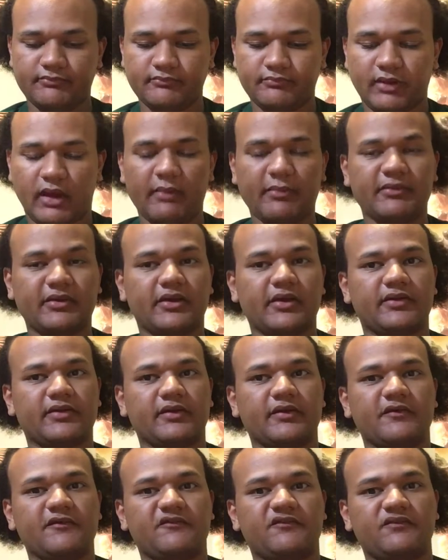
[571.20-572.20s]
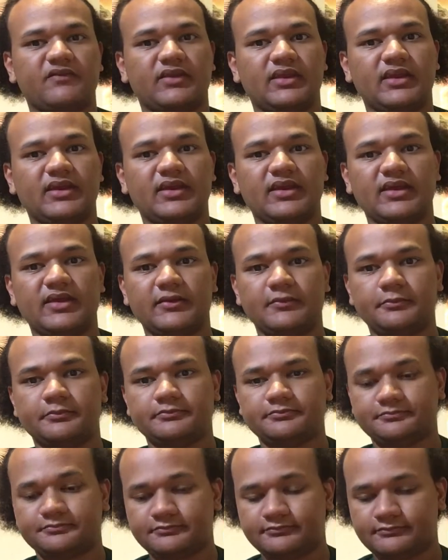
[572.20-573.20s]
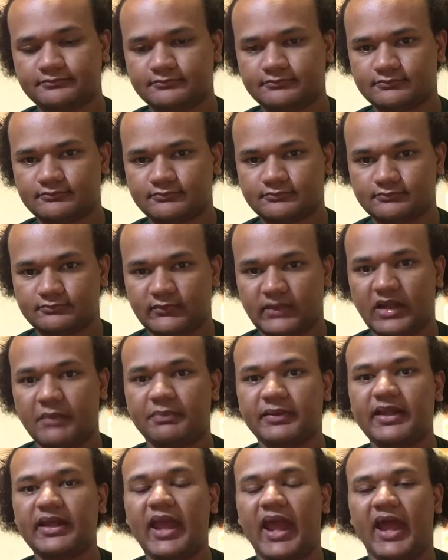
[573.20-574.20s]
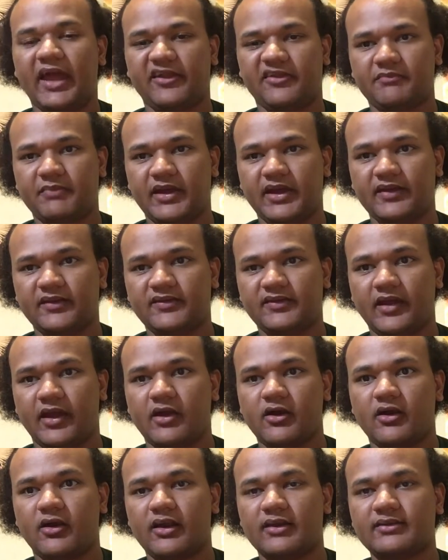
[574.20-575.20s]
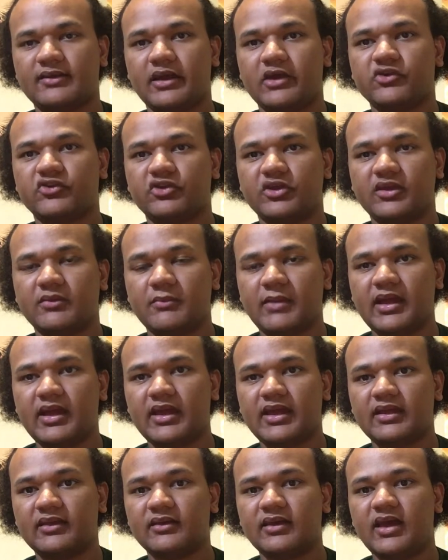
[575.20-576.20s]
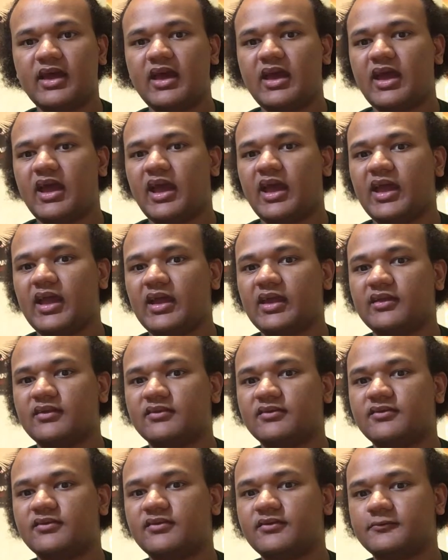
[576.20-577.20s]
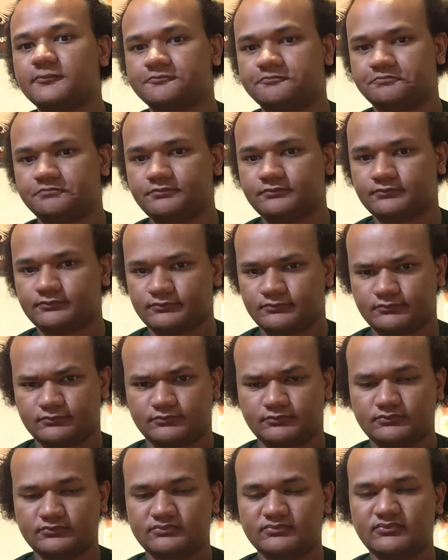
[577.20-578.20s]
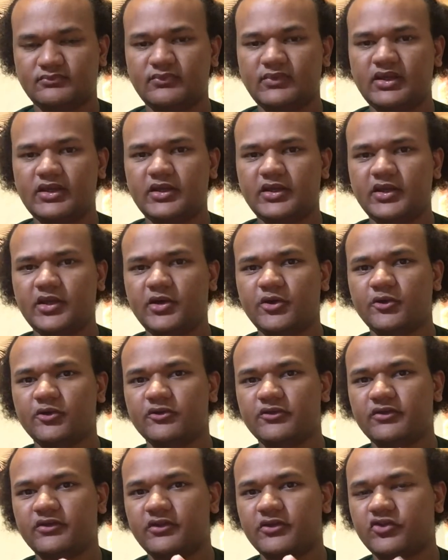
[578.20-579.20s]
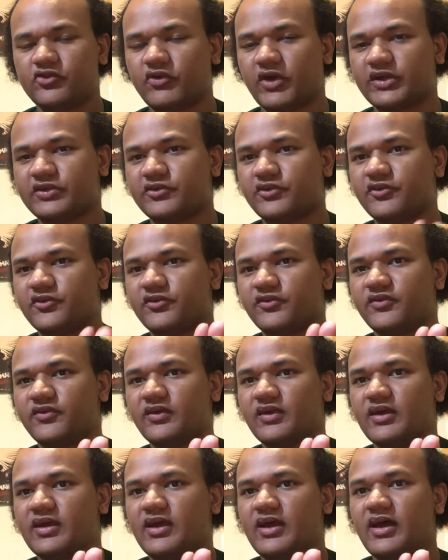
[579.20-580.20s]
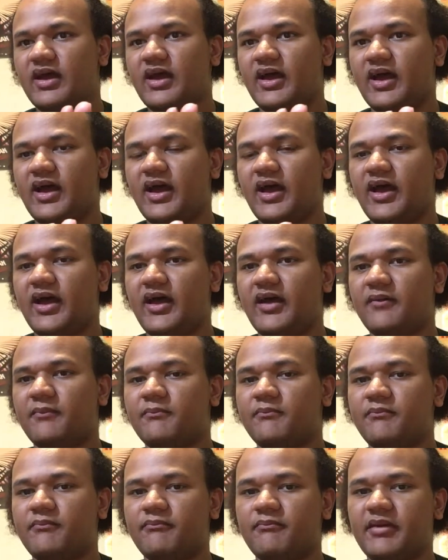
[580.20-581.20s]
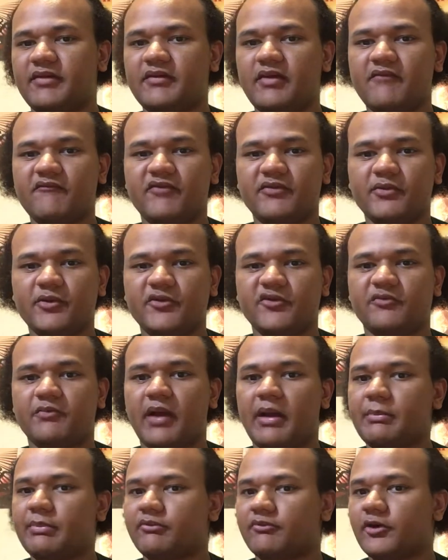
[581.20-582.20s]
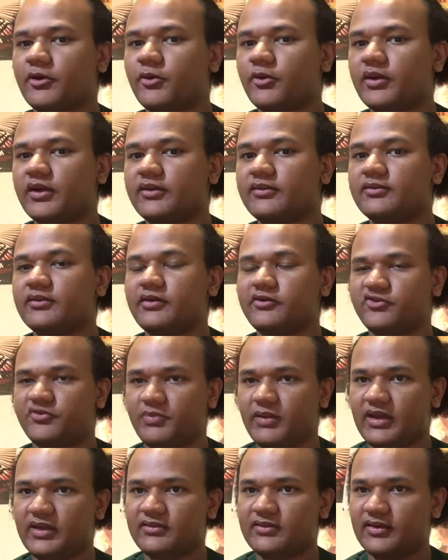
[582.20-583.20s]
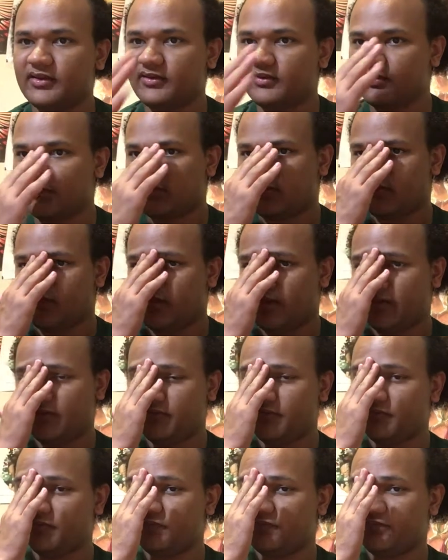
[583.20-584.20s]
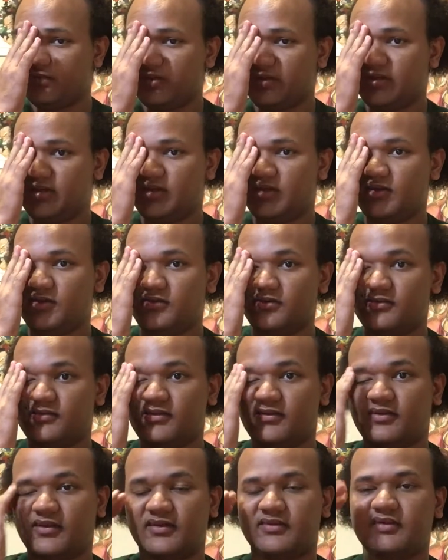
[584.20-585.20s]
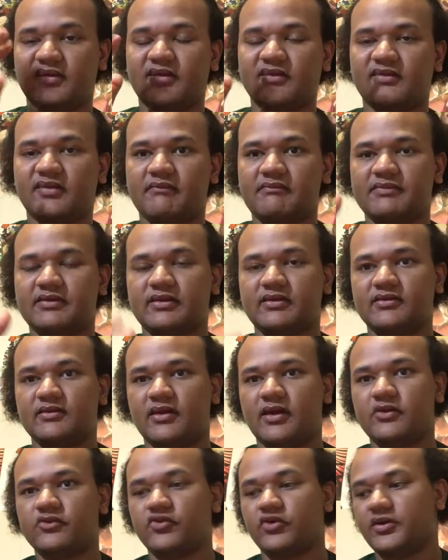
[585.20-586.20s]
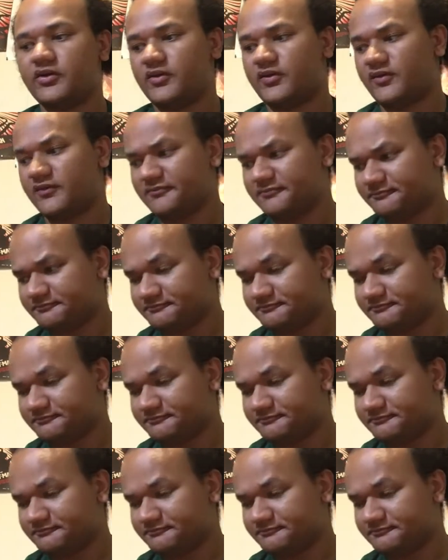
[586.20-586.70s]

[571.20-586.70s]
probably because of the play aspects that are intentionally made, and the director's been influenced by Baroque and Dutch paintings of the 1700s.